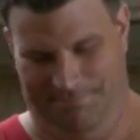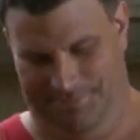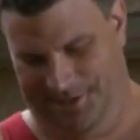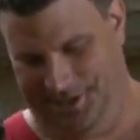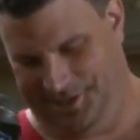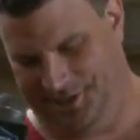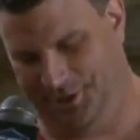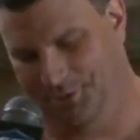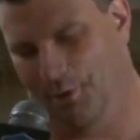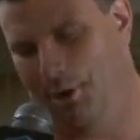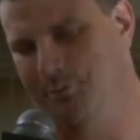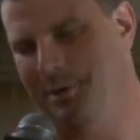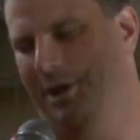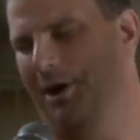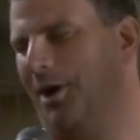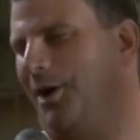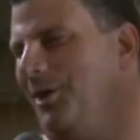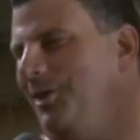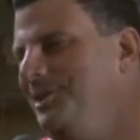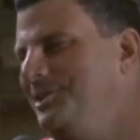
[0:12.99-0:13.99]
this is what we
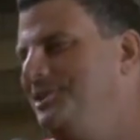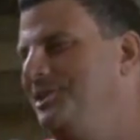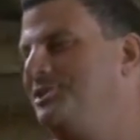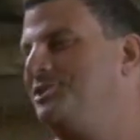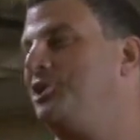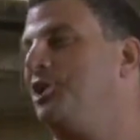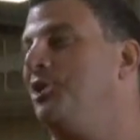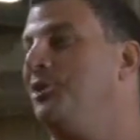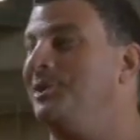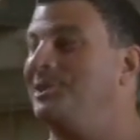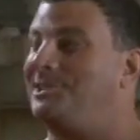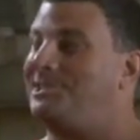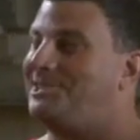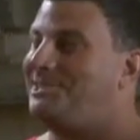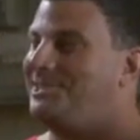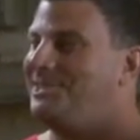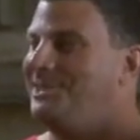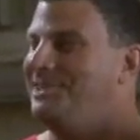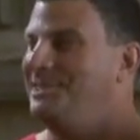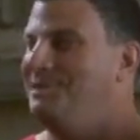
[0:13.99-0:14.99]
call a
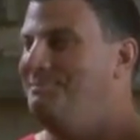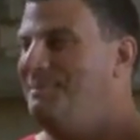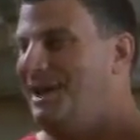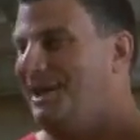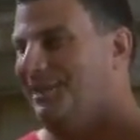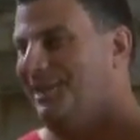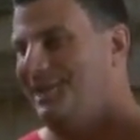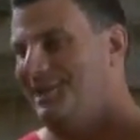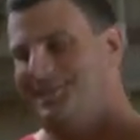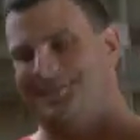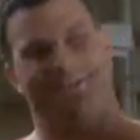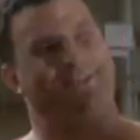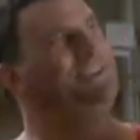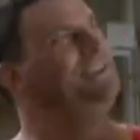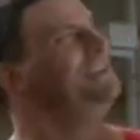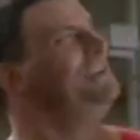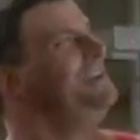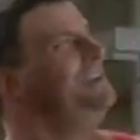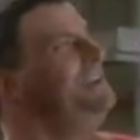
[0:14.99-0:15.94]
deterrent in the melees.